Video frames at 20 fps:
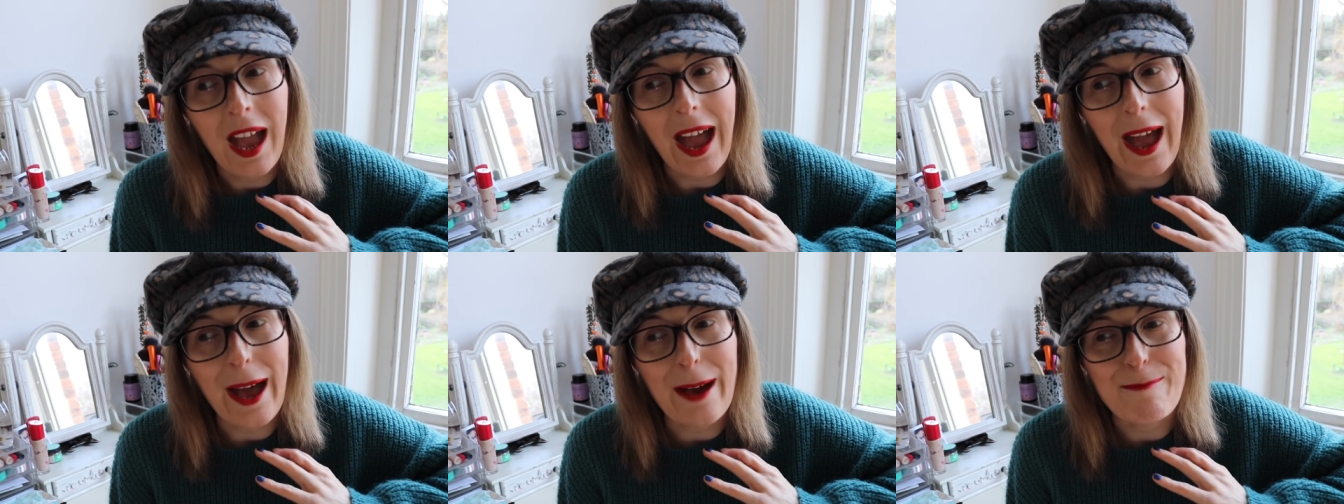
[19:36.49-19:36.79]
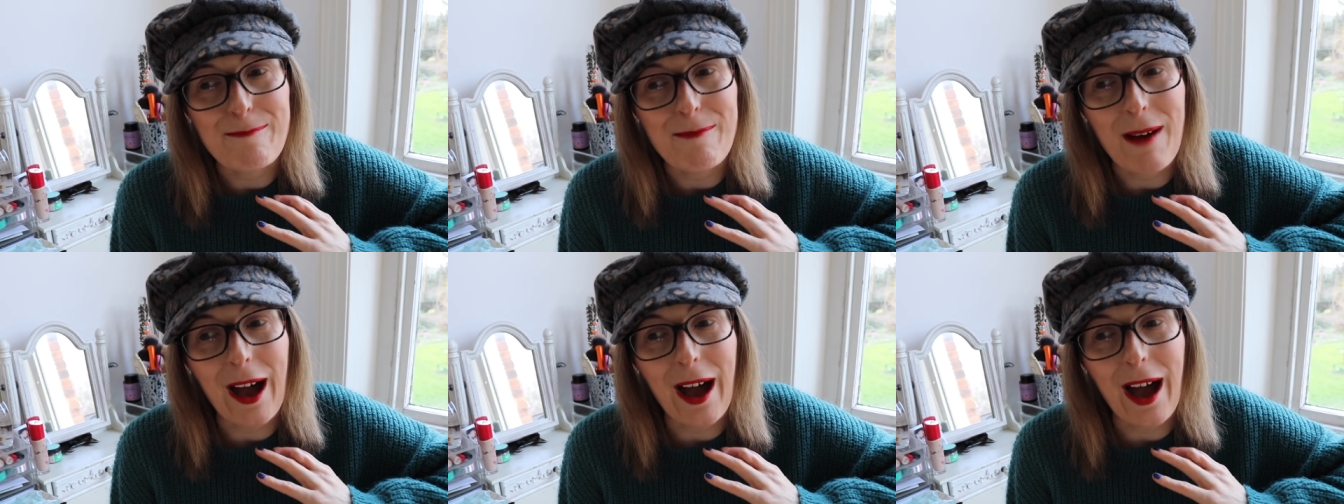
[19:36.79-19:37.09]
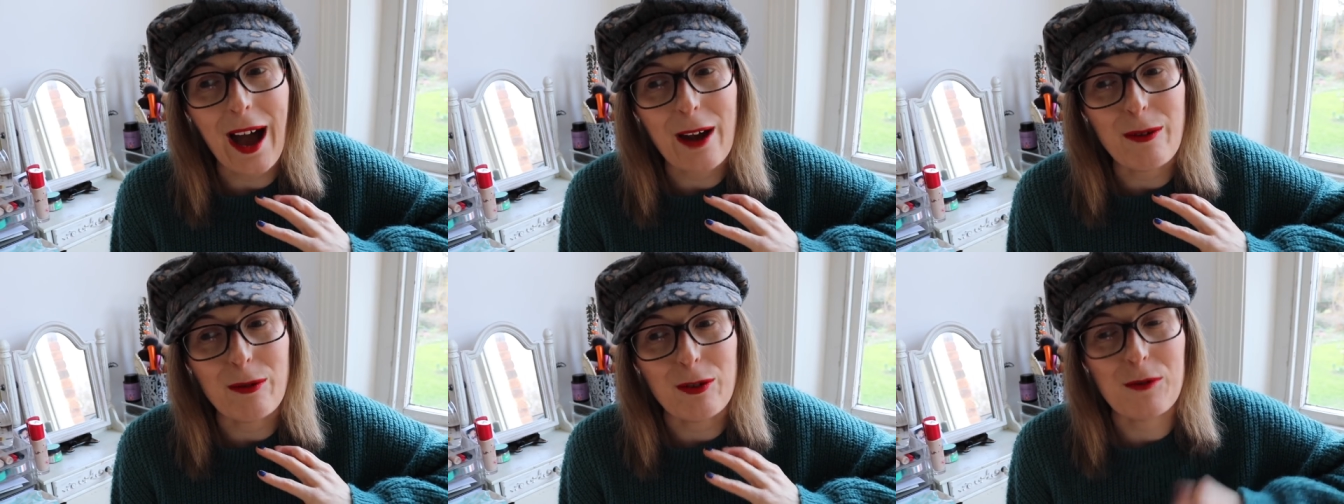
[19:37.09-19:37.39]

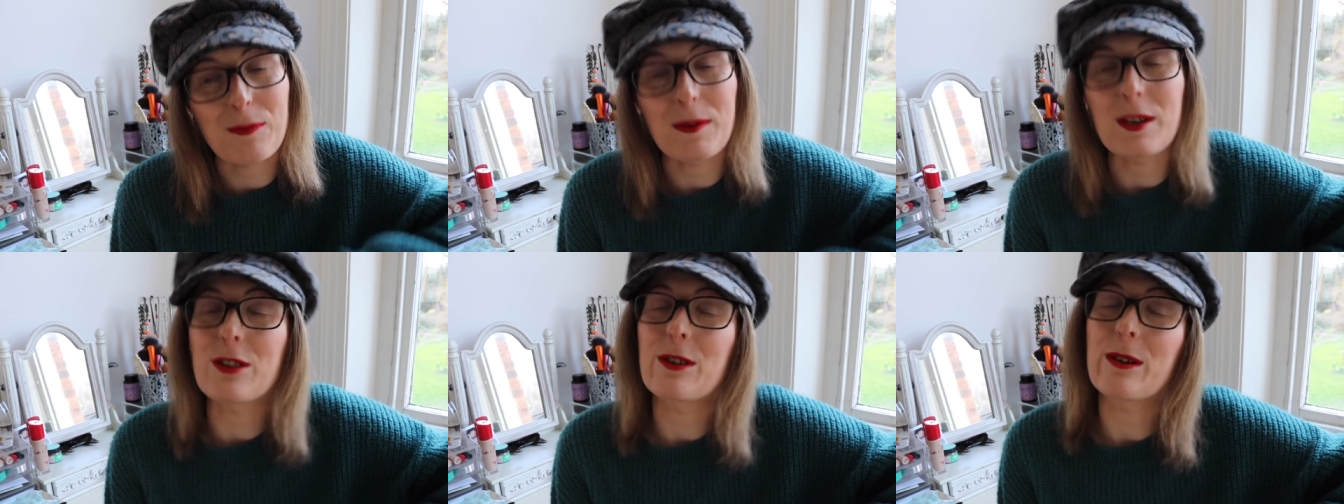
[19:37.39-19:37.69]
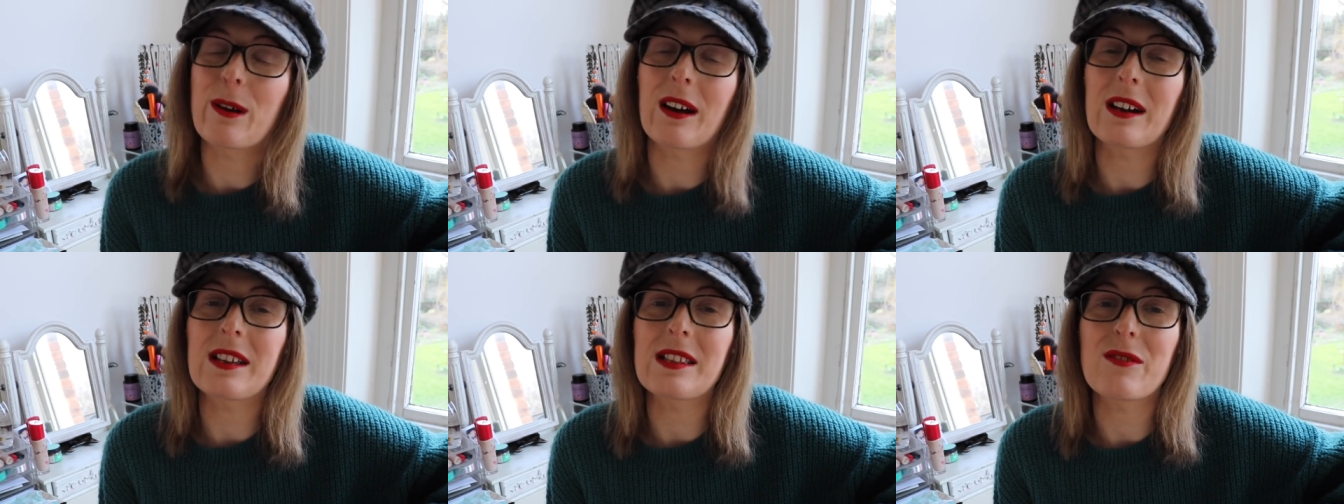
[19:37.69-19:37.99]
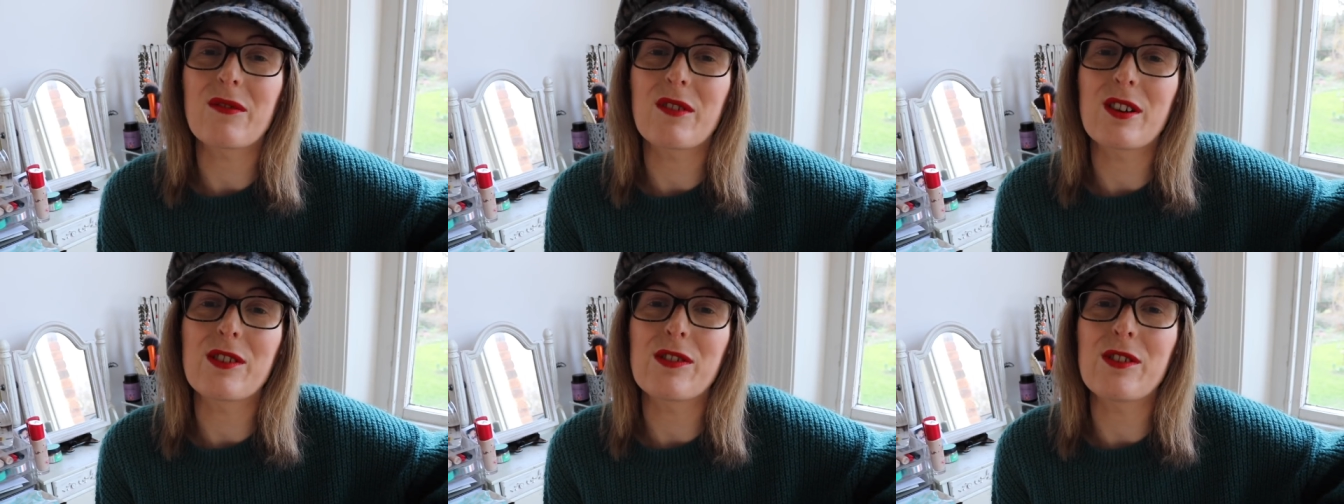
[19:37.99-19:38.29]
I will speak to you guys
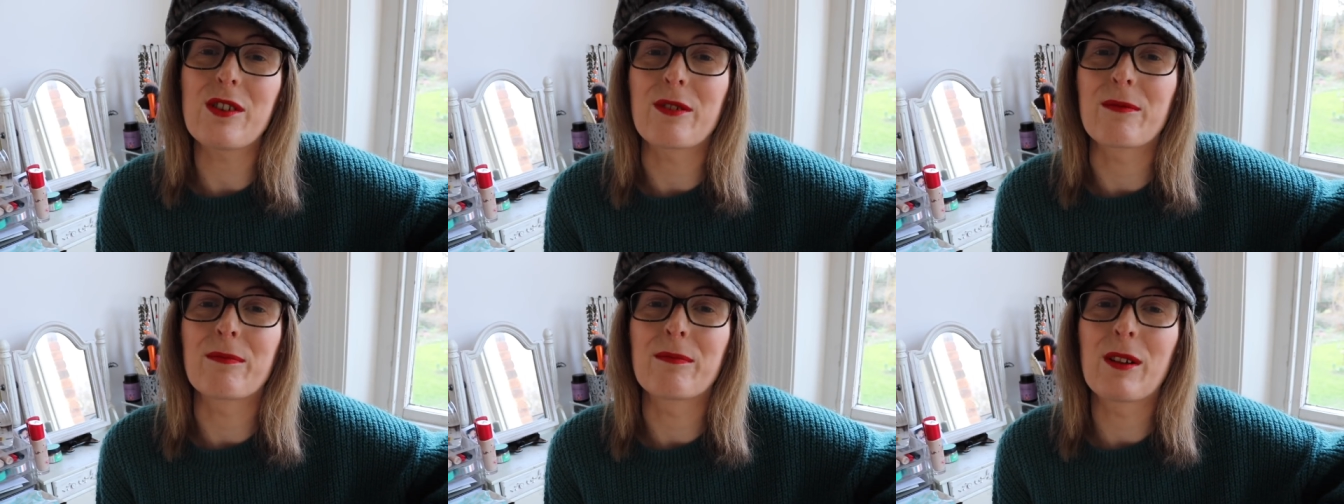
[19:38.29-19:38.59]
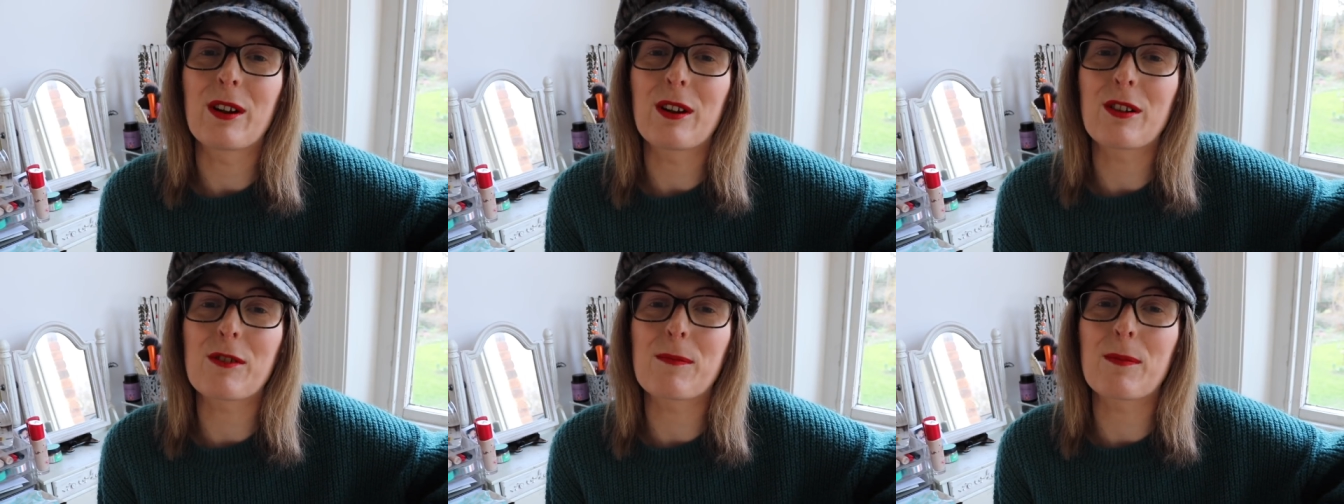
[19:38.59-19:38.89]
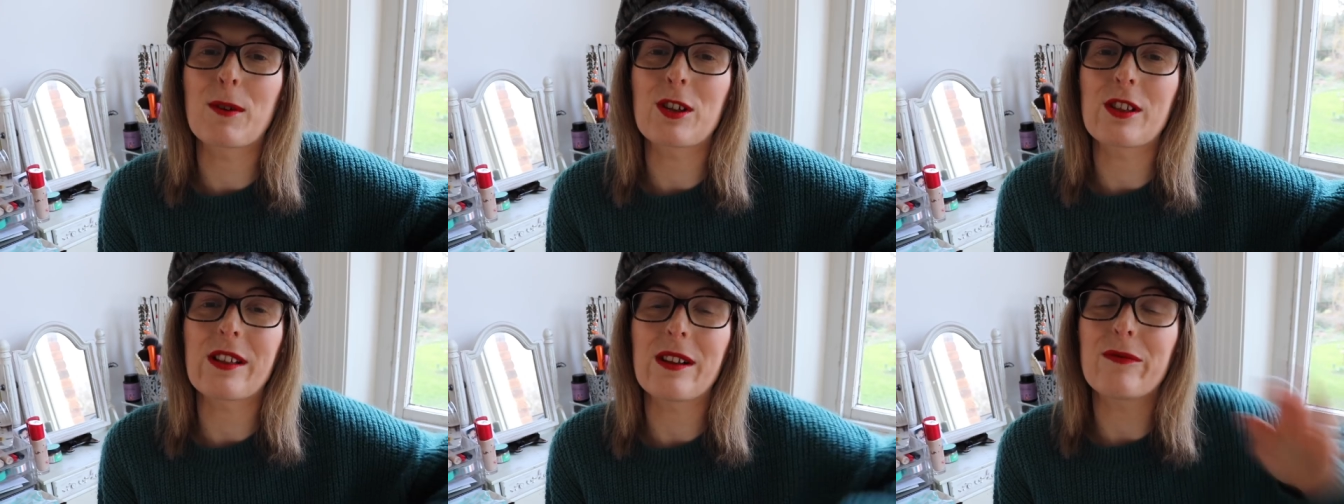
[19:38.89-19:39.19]
very soon. Lots of
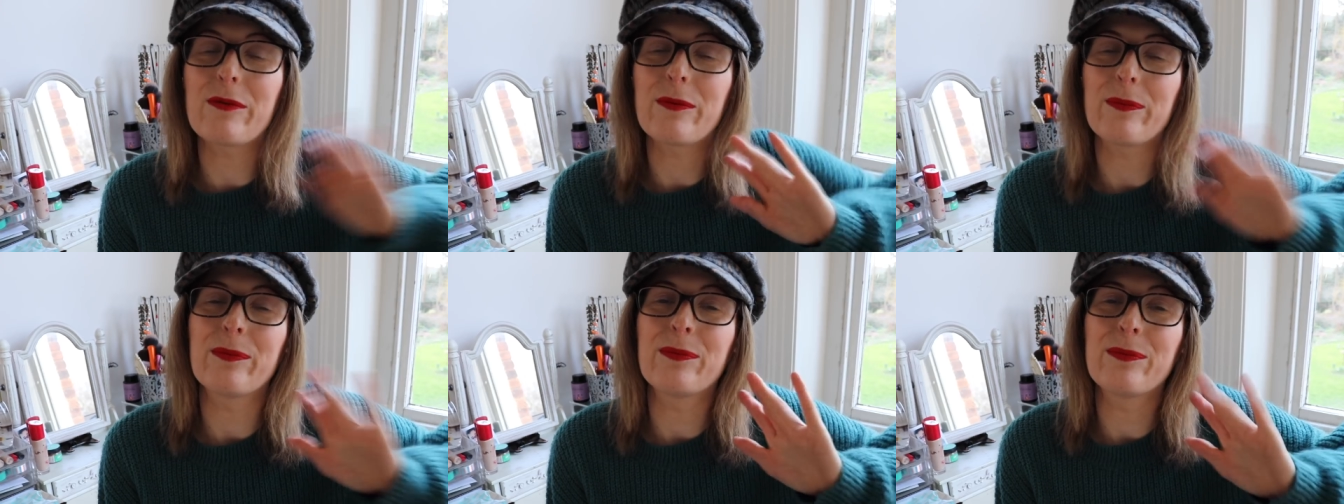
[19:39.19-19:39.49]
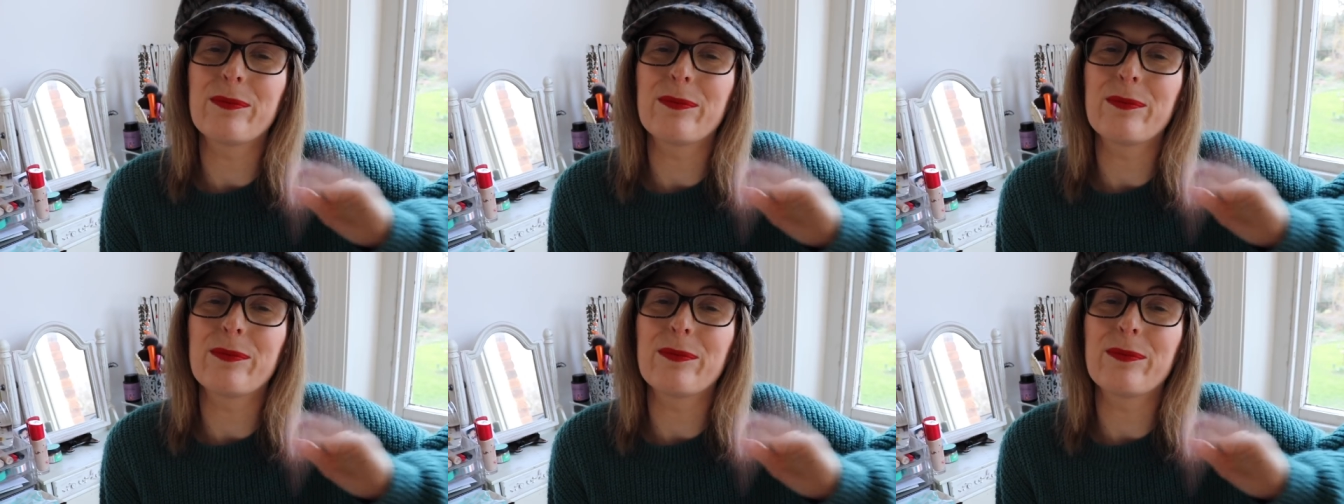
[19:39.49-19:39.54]
bookish love.